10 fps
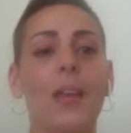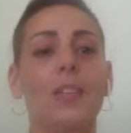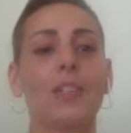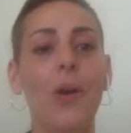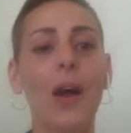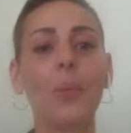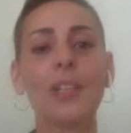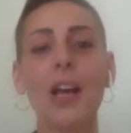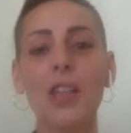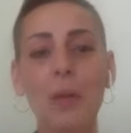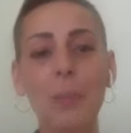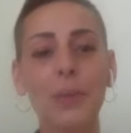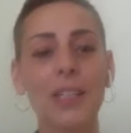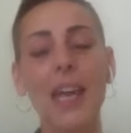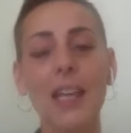so i went to other
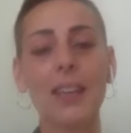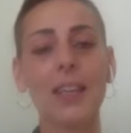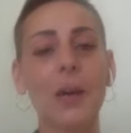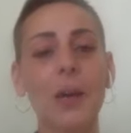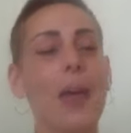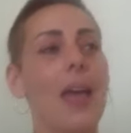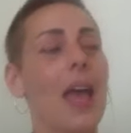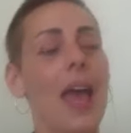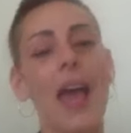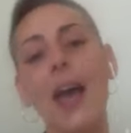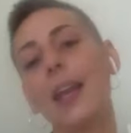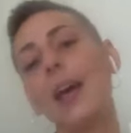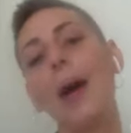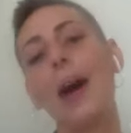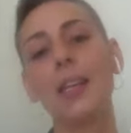people to take them and
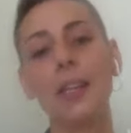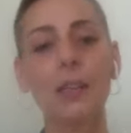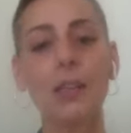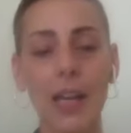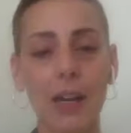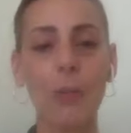about a year later i